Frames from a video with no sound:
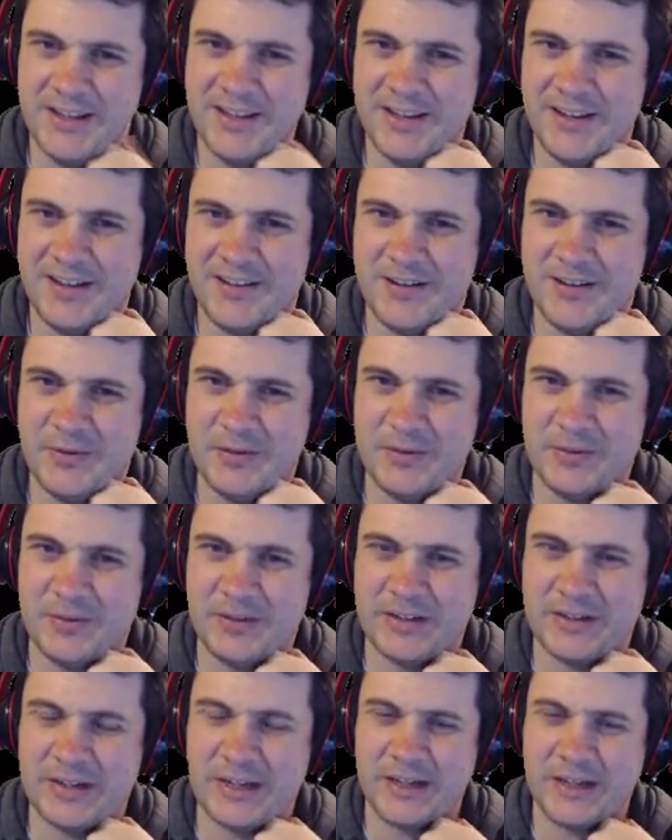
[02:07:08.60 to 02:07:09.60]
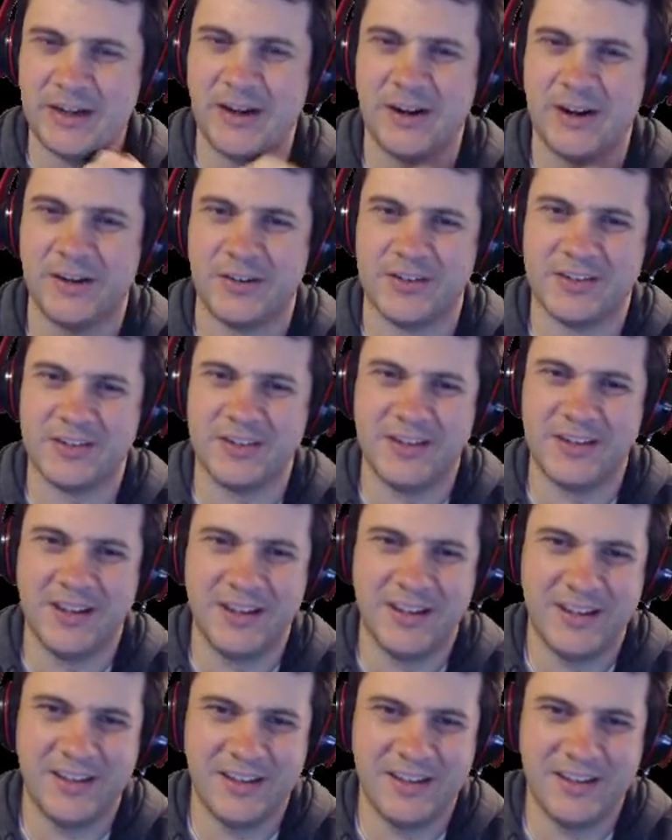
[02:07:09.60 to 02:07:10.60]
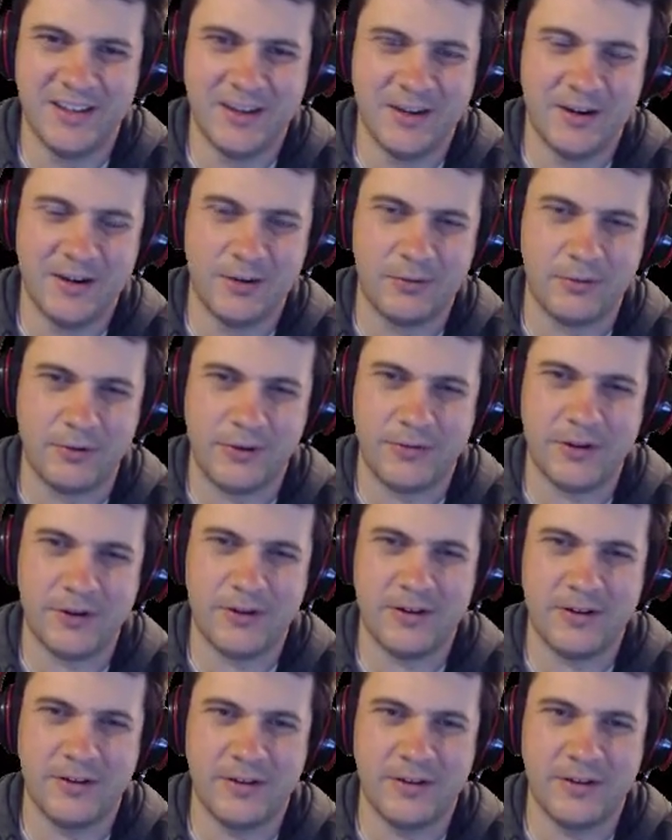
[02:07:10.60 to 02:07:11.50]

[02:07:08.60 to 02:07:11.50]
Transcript: We must be looking at cards. River?